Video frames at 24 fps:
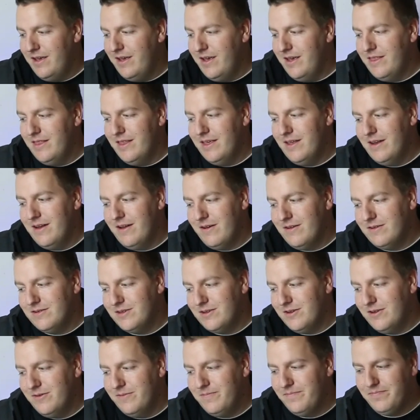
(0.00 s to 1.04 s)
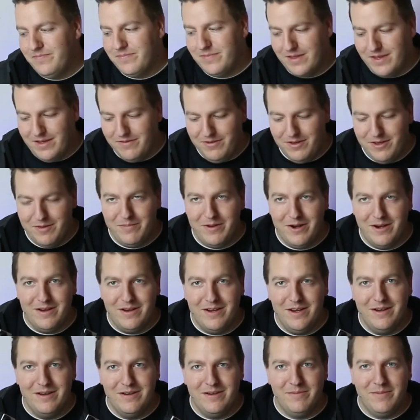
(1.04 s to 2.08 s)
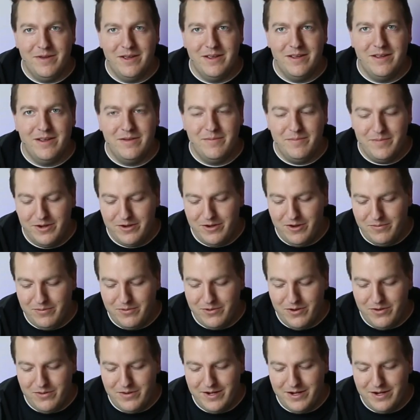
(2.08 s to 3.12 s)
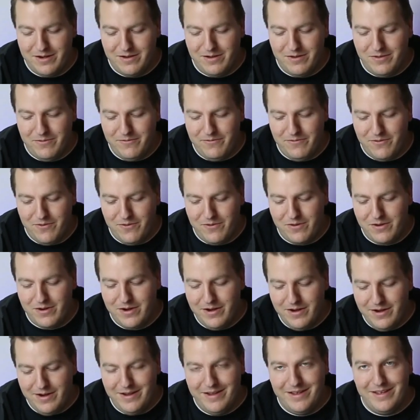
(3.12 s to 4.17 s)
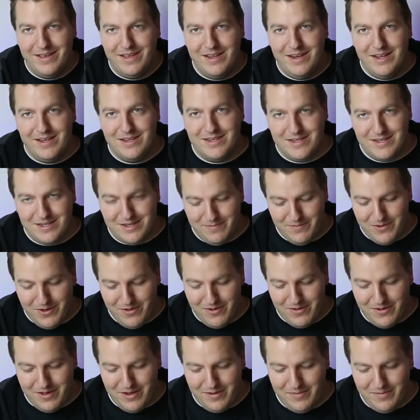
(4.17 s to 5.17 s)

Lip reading: And then also, if you compare it here to my GoPro Hero 4, it is small.